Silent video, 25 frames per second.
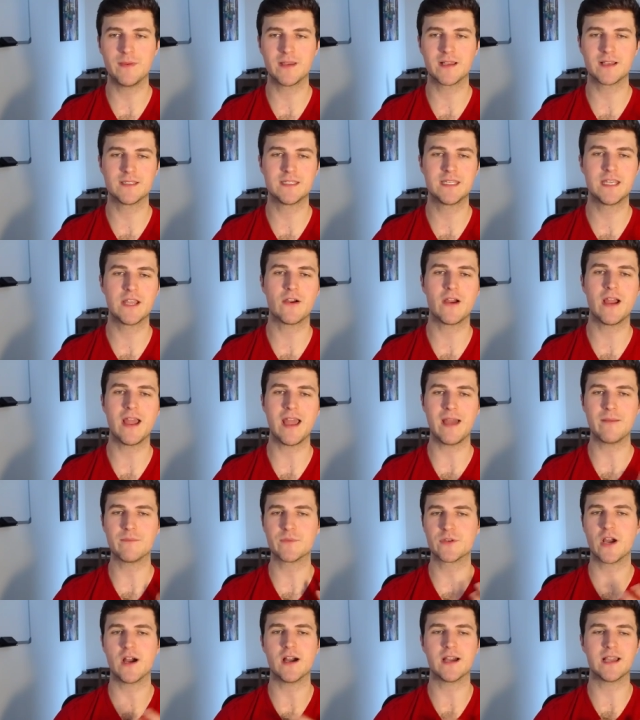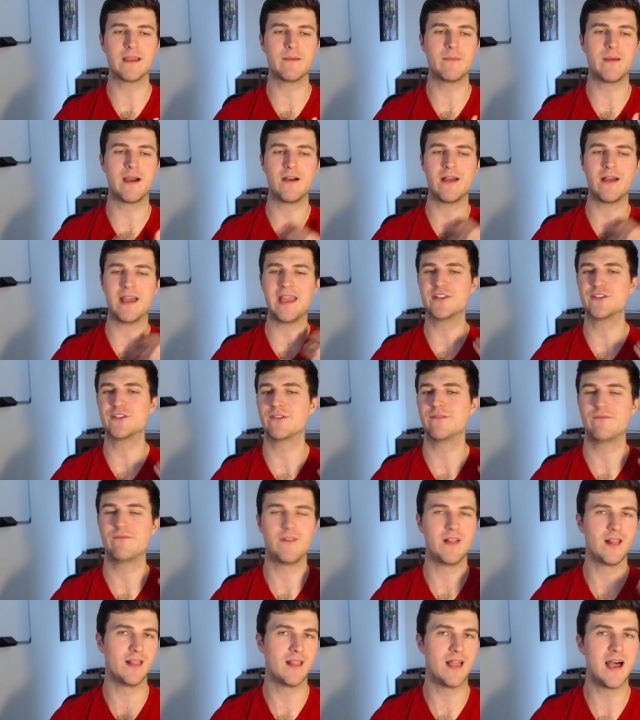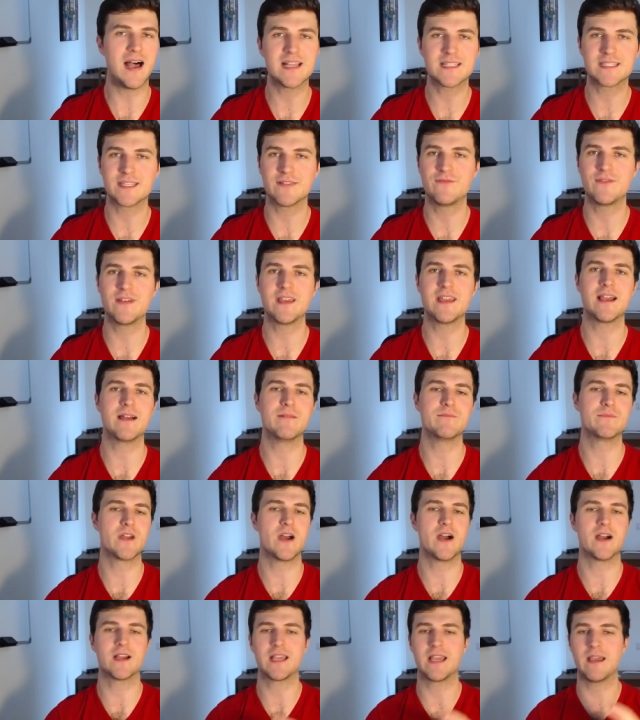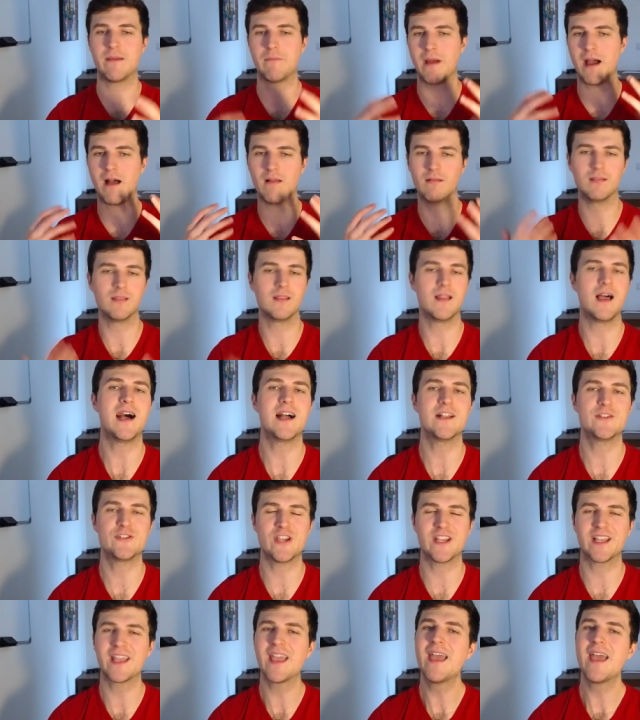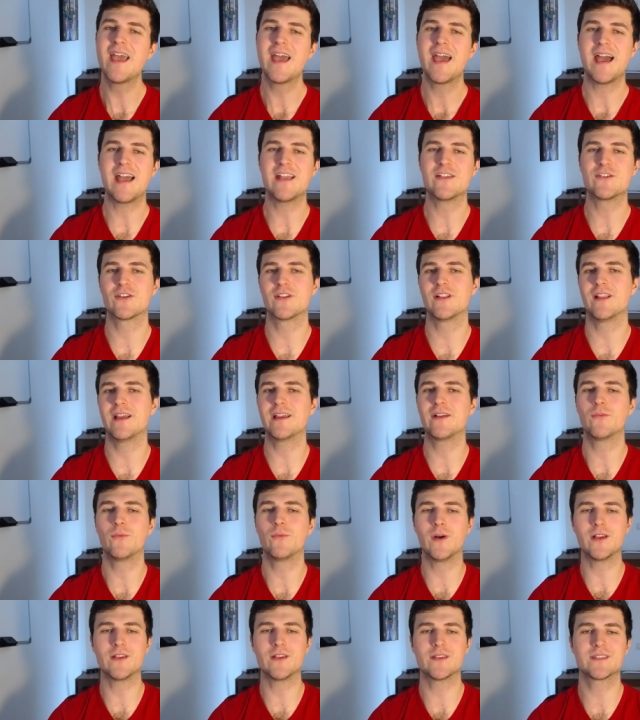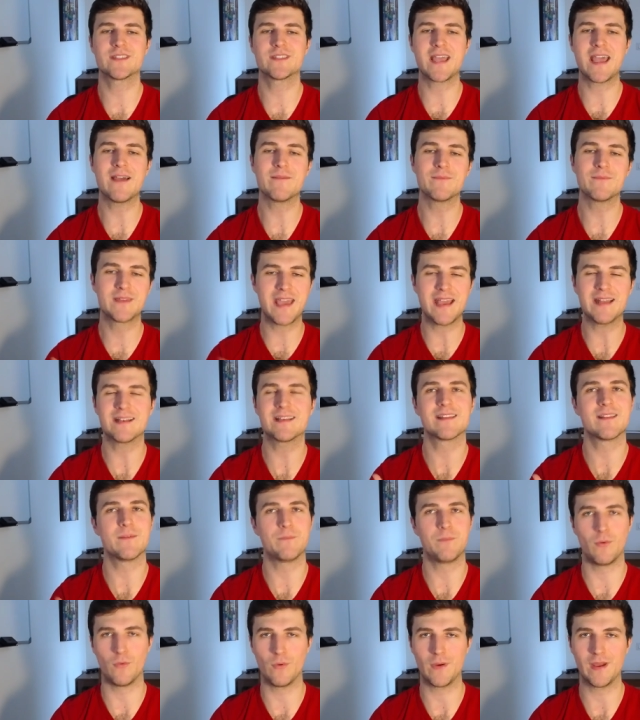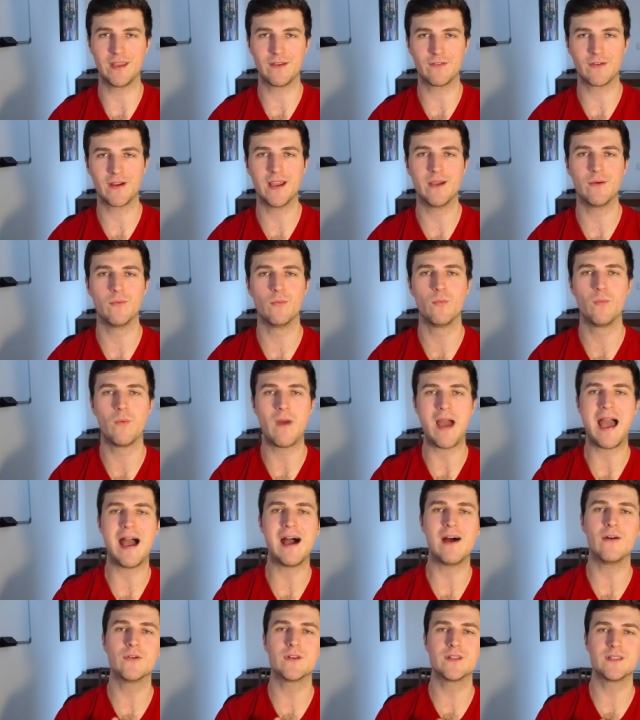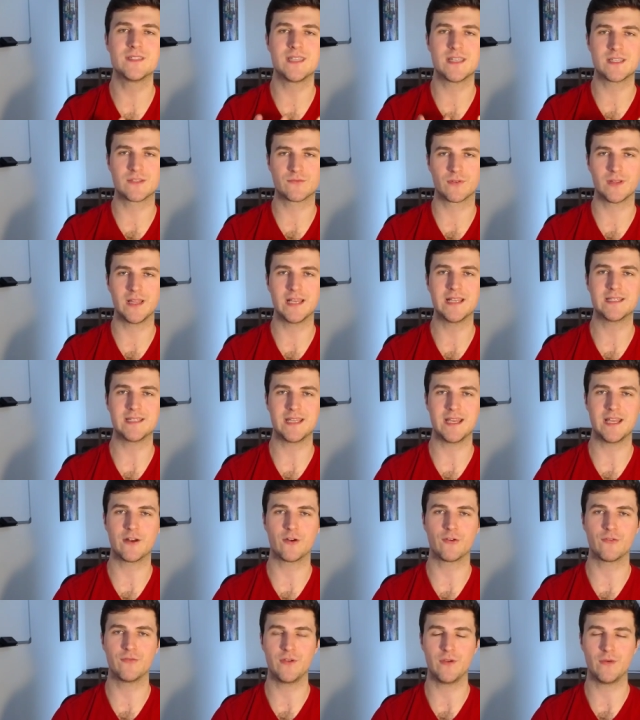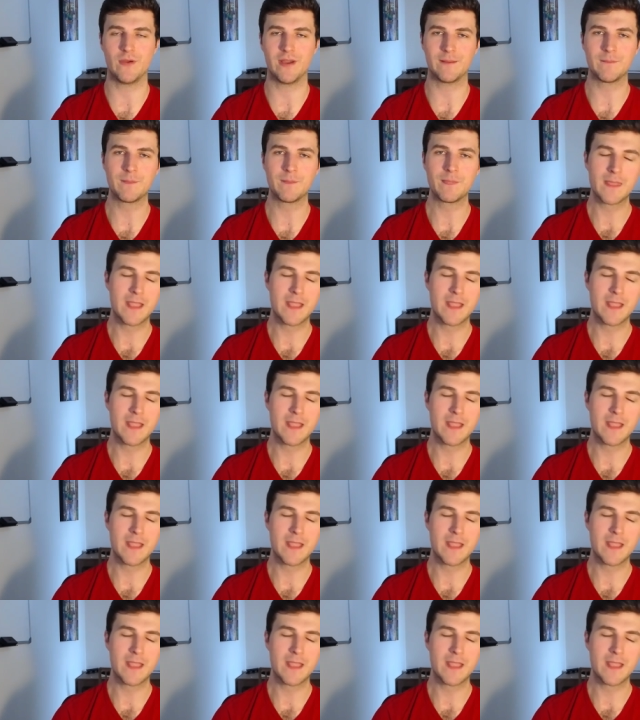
Because here I am talking about ancient philosophy, I'm talking about logic, and you're like, well, Sam, get to the point, right? How does this relate to interviewing?